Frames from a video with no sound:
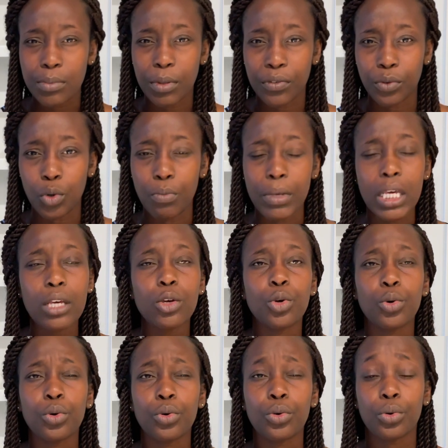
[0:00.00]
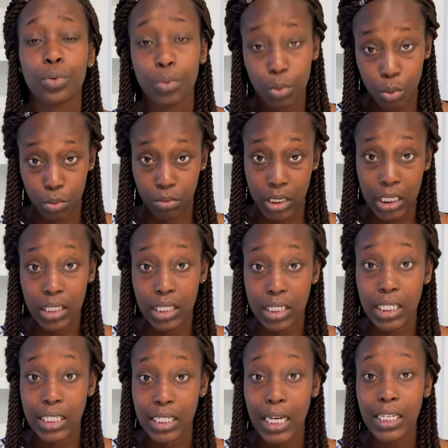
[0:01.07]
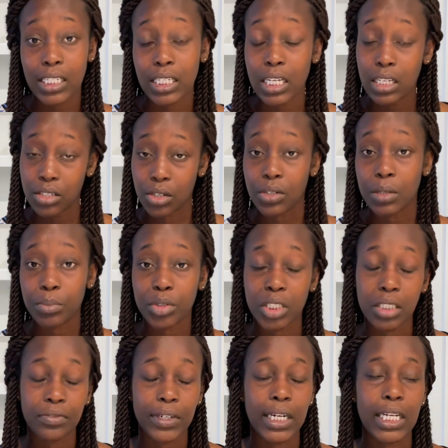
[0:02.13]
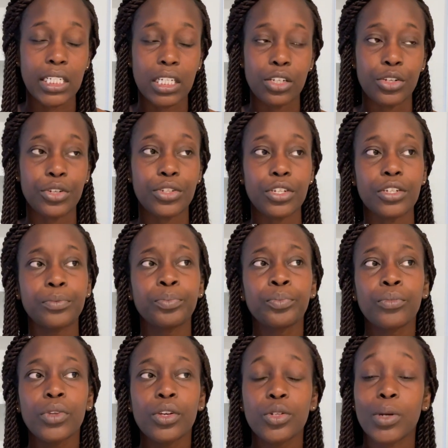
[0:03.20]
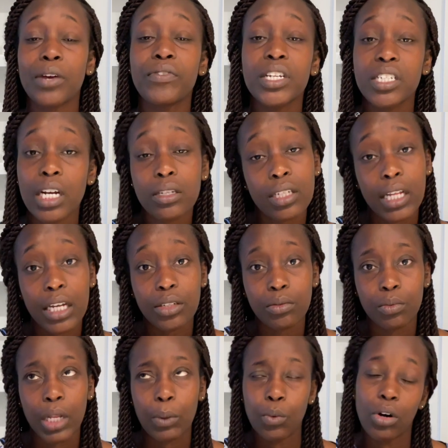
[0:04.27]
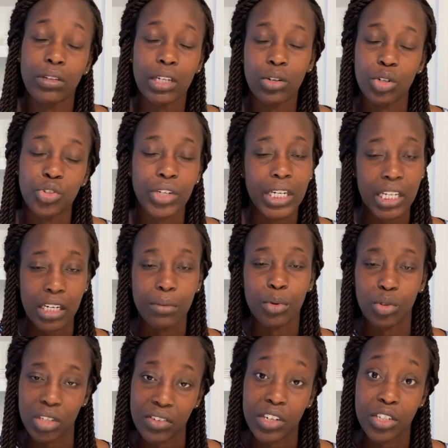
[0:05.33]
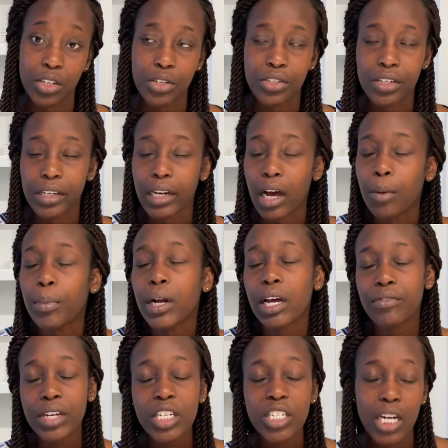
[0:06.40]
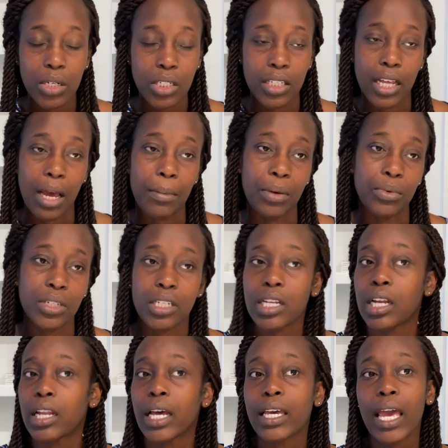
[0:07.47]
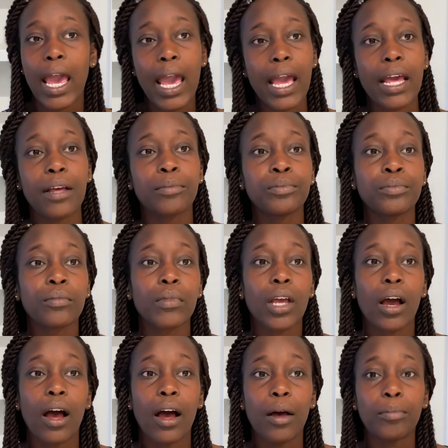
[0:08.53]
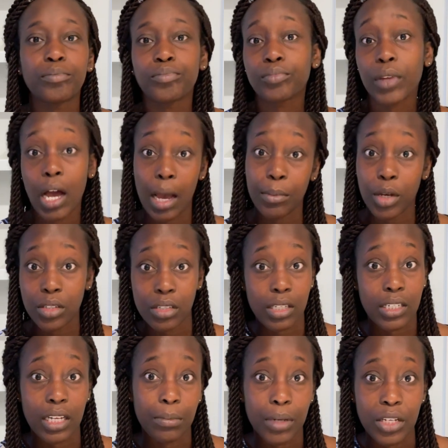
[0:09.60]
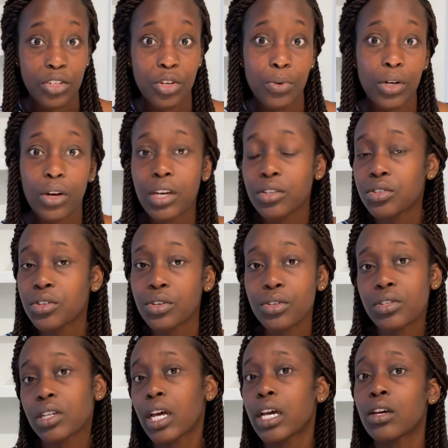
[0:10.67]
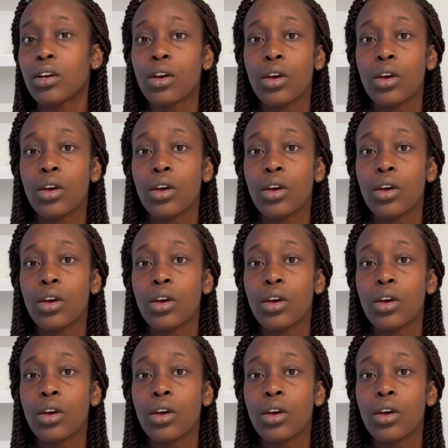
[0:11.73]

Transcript: before me, who did this exact seat, so did project finance in Houston. So I reached out to that well, they're not a trainee anymore, they're an associate now, but I reached out to them and was just kind of like, hey, I'm going to the same place you were going to, so like,